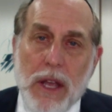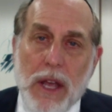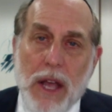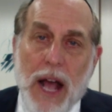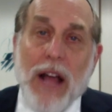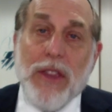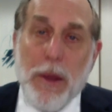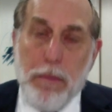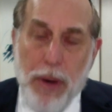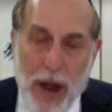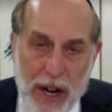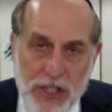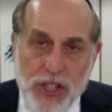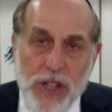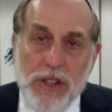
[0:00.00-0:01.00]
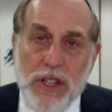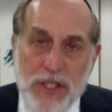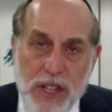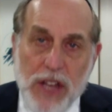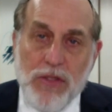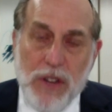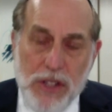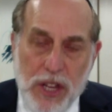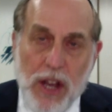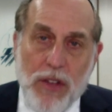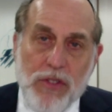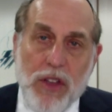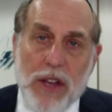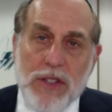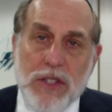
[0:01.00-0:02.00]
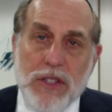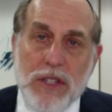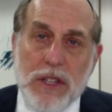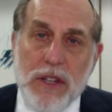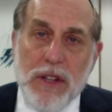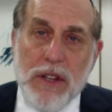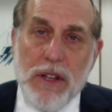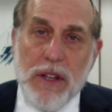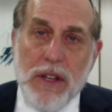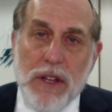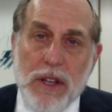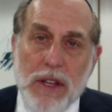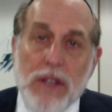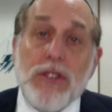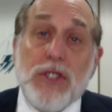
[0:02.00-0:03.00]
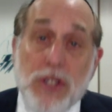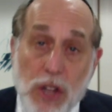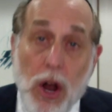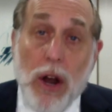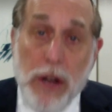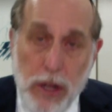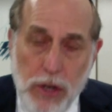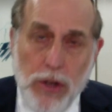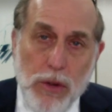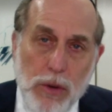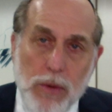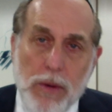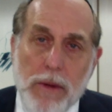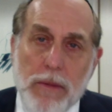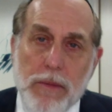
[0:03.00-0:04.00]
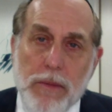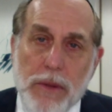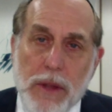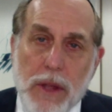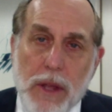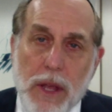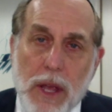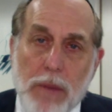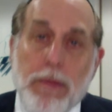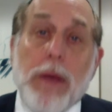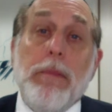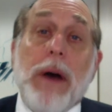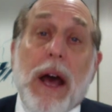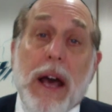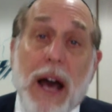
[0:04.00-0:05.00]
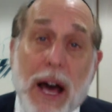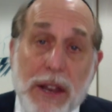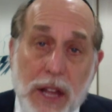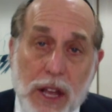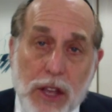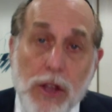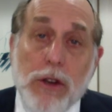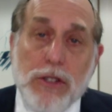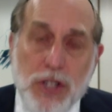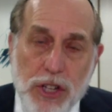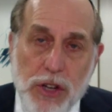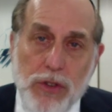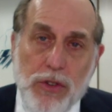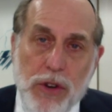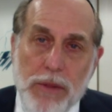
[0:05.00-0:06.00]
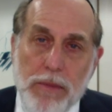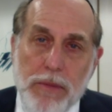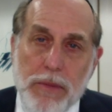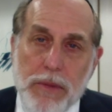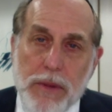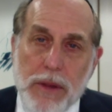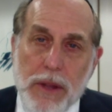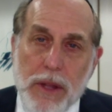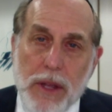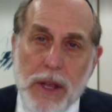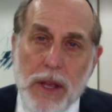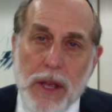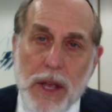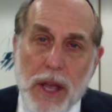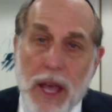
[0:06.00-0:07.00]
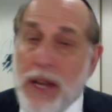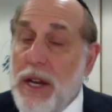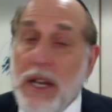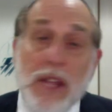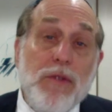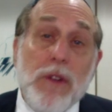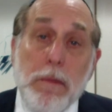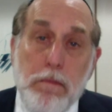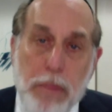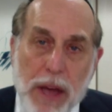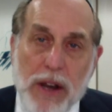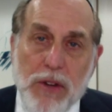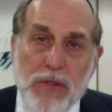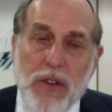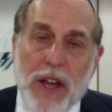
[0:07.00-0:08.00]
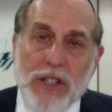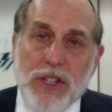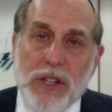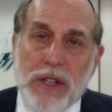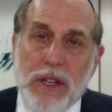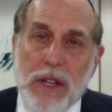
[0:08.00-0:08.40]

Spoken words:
And the Parsha and the Sedra tells us, start anew. Be mechanech your children in an even better fashion,